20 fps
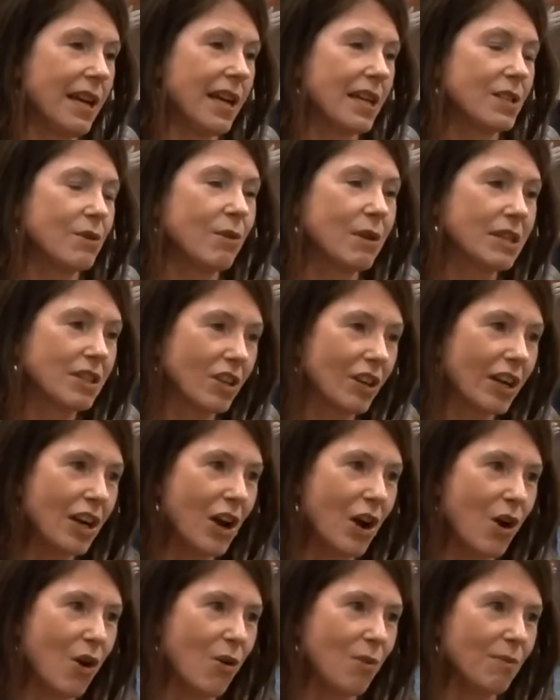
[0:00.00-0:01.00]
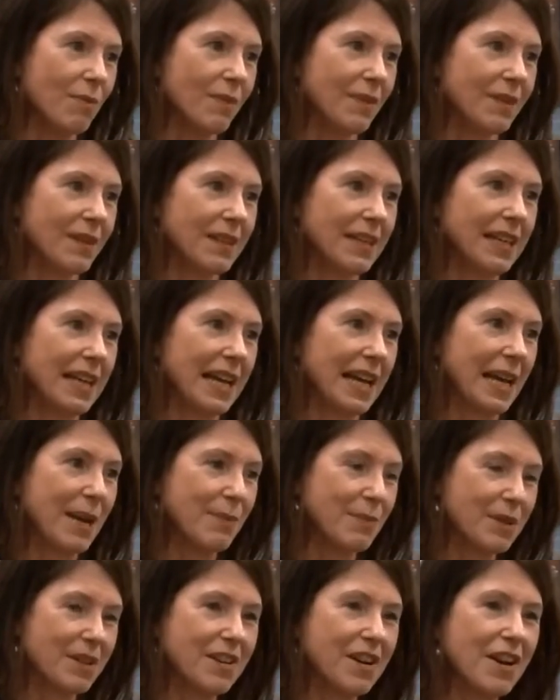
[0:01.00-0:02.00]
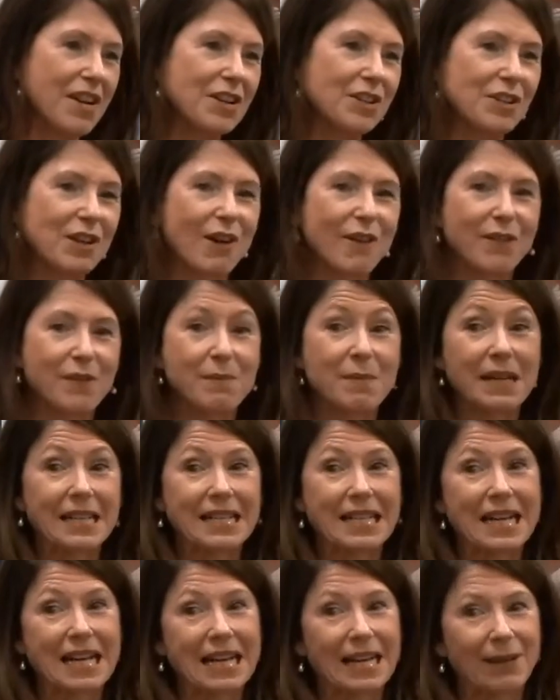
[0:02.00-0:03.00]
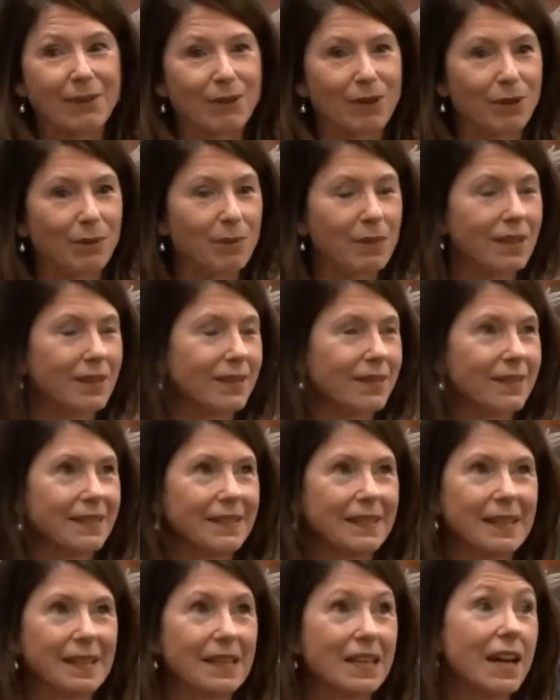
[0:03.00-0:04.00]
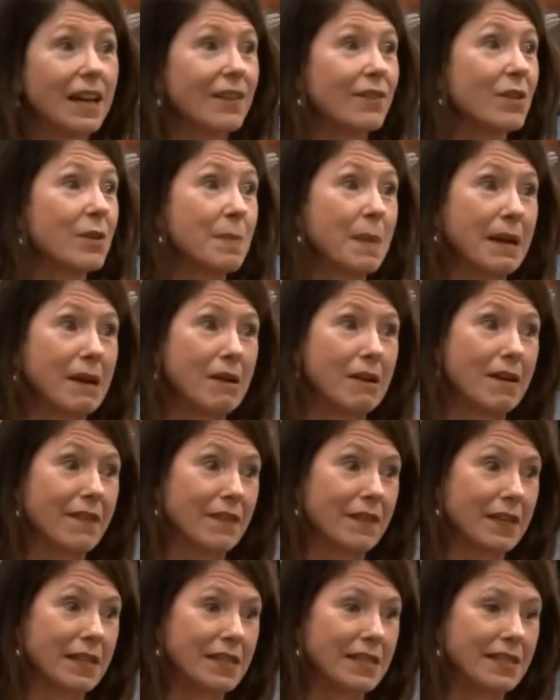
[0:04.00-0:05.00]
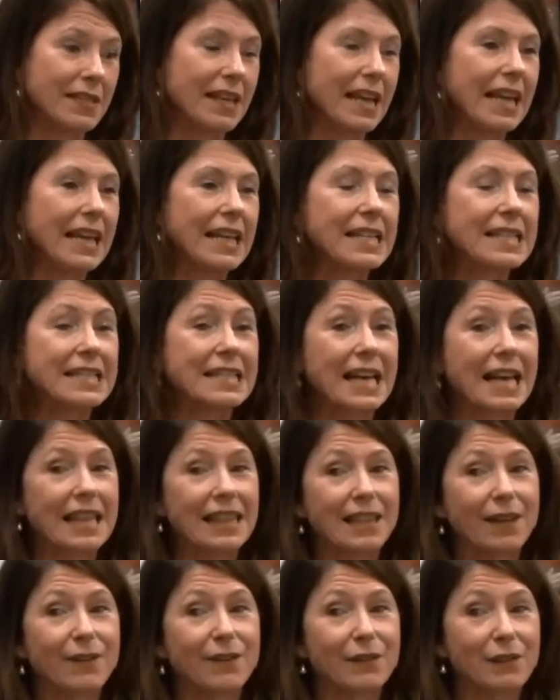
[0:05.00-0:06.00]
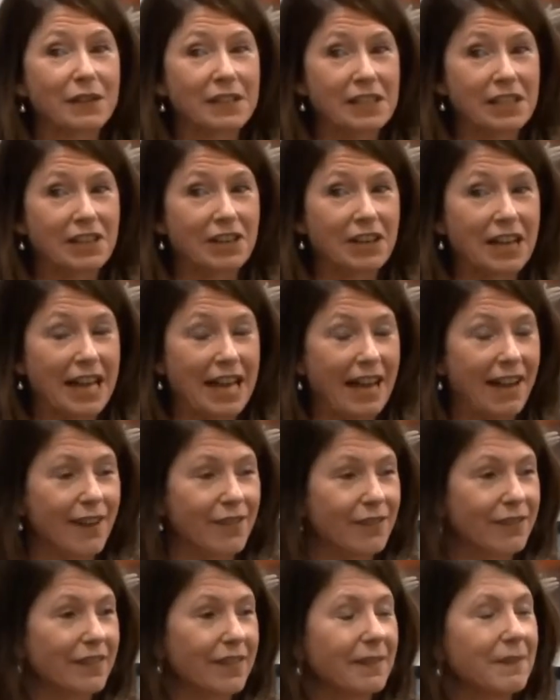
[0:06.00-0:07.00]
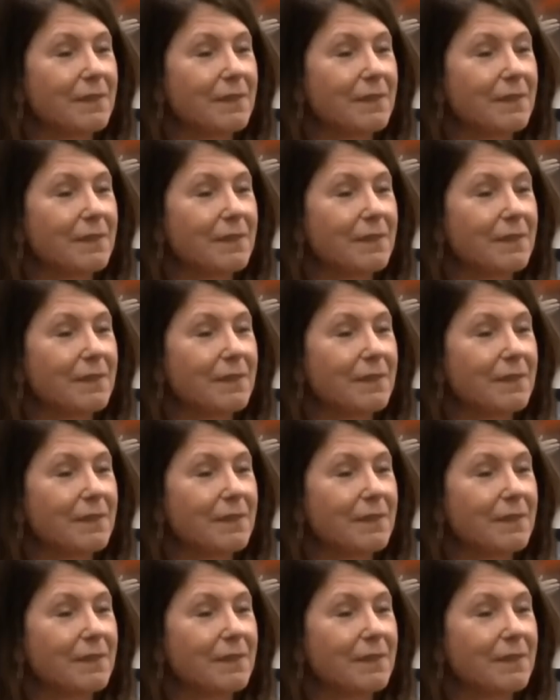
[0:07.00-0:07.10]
So I took it home and I put it on the shelf in my dining room not even in my office, and it sat there for a year and a half.